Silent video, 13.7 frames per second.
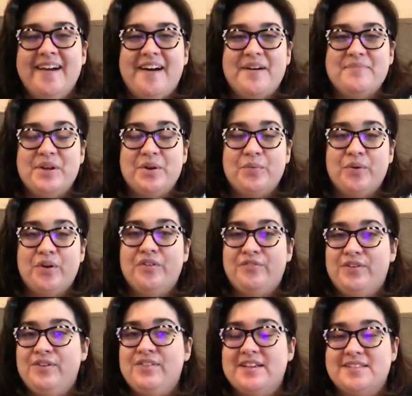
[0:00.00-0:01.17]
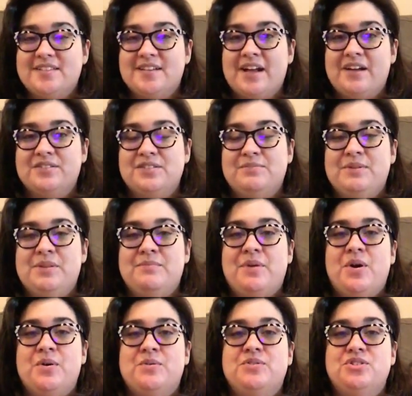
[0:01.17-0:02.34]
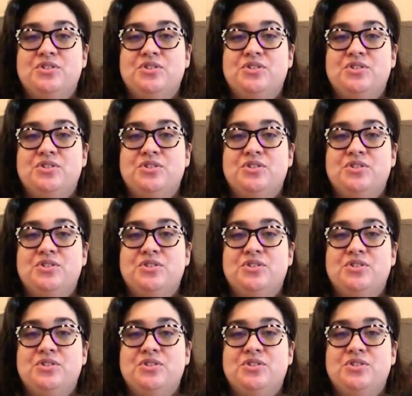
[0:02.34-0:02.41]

There were a few that stuck out to me the most.